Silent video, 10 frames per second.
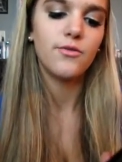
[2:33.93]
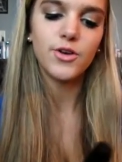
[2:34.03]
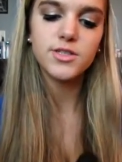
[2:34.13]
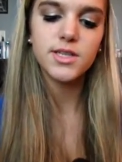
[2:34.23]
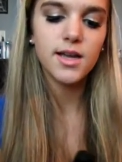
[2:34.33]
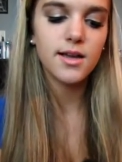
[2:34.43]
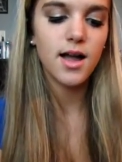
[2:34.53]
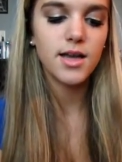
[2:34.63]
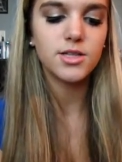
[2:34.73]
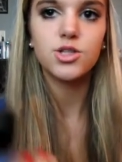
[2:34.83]
first thing I
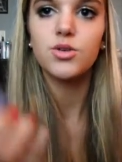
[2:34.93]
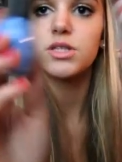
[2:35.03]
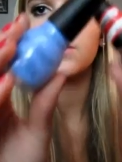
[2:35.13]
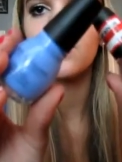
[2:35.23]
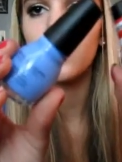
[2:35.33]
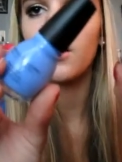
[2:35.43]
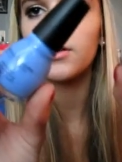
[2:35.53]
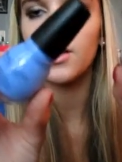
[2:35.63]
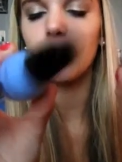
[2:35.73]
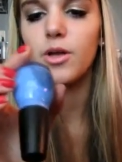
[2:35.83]
got is two Sinful
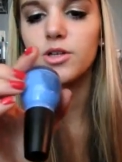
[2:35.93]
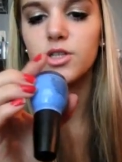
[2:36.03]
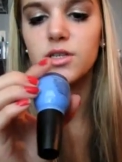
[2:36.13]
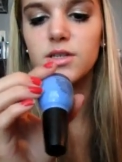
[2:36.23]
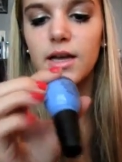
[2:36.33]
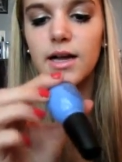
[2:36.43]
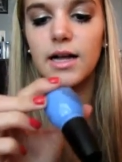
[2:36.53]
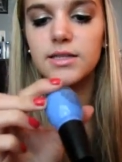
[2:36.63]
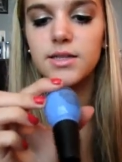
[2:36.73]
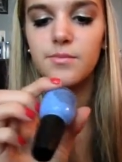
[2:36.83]
Color nail polishes. I
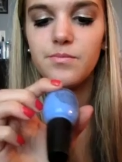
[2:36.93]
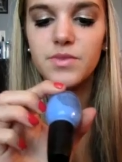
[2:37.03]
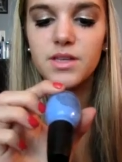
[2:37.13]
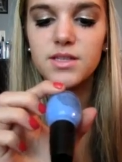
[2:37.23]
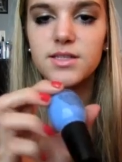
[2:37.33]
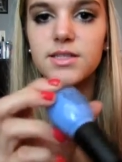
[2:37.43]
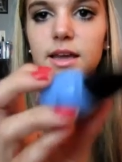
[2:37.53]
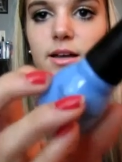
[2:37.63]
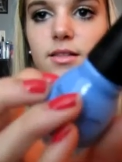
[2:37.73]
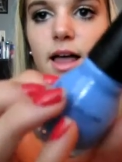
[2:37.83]
got
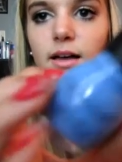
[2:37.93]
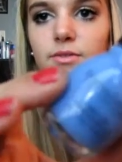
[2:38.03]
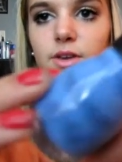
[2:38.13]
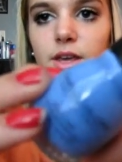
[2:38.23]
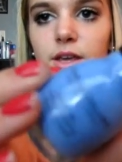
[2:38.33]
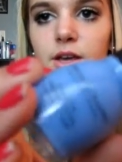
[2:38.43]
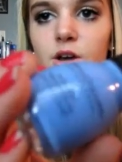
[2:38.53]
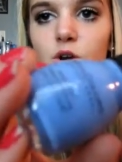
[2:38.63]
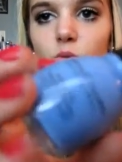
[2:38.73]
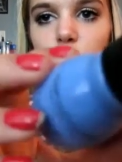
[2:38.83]
C'est La Vie,
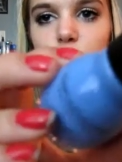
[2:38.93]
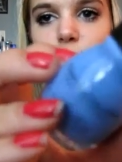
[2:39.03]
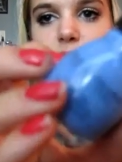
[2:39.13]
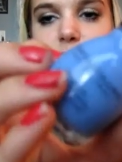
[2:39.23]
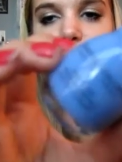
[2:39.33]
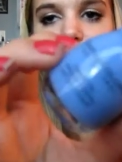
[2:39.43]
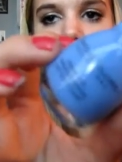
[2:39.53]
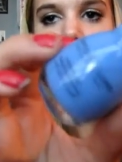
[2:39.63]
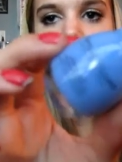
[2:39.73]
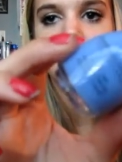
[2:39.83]
which reminds me of
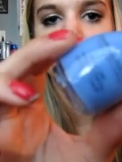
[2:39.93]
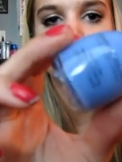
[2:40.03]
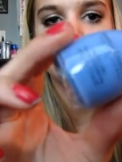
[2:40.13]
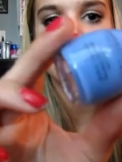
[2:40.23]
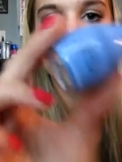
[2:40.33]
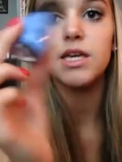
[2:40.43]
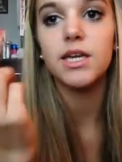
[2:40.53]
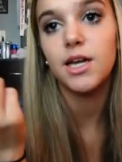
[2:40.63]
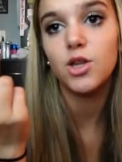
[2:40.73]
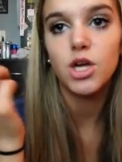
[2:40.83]
Essie Bikini
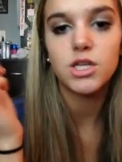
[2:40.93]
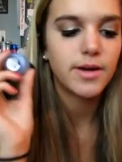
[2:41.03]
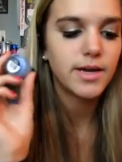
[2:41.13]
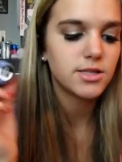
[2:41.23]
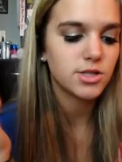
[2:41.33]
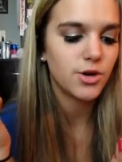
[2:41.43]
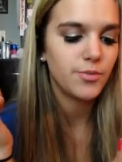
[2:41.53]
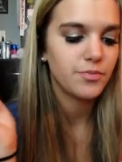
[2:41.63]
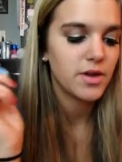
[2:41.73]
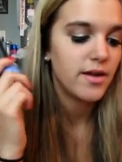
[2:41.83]
Sotini, and I lost mine.
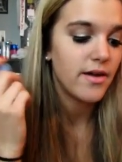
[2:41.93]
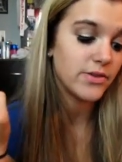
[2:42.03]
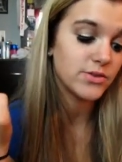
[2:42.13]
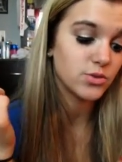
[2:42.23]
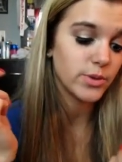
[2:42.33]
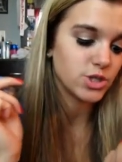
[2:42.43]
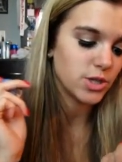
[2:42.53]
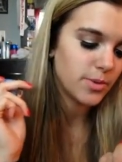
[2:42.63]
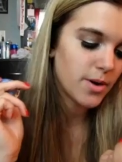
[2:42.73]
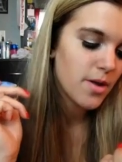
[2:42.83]
So, and this was way
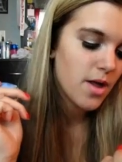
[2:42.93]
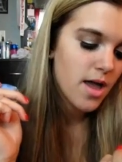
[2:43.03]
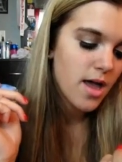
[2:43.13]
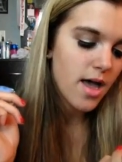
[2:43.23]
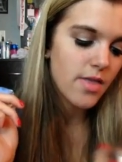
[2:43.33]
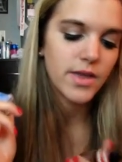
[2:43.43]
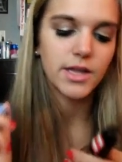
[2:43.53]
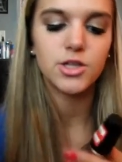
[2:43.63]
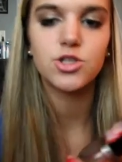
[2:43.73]
cheaper. And then